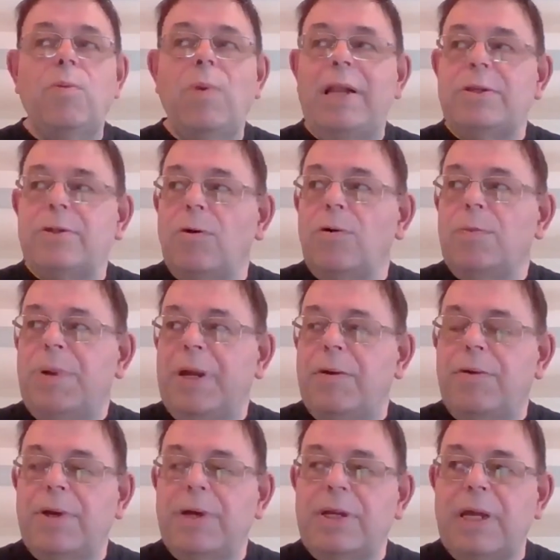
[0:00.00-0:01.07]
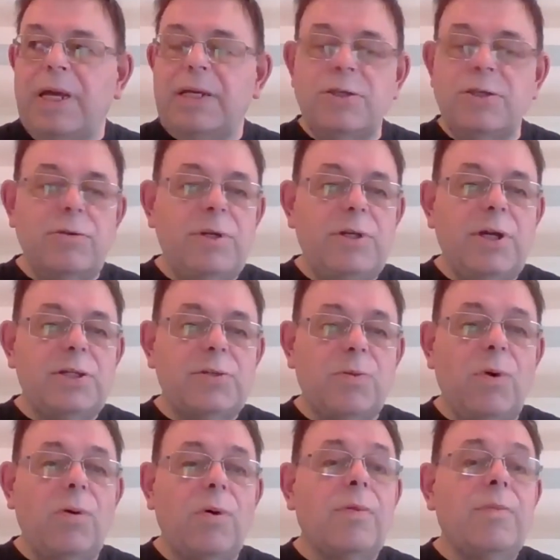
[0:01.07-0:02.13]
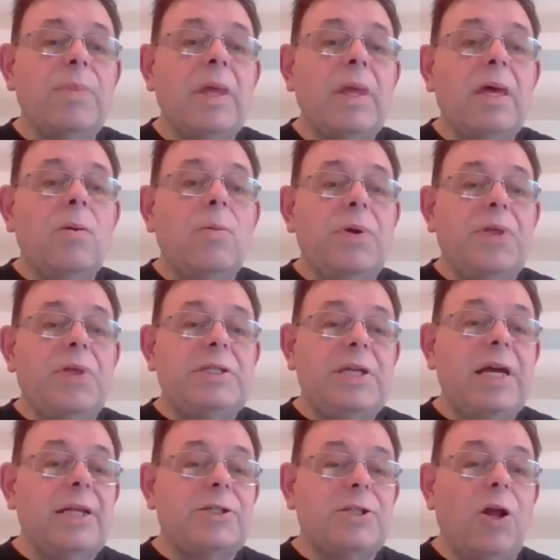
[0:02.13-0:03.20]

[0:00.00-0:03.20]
well-known period is the 100 Years' War with its English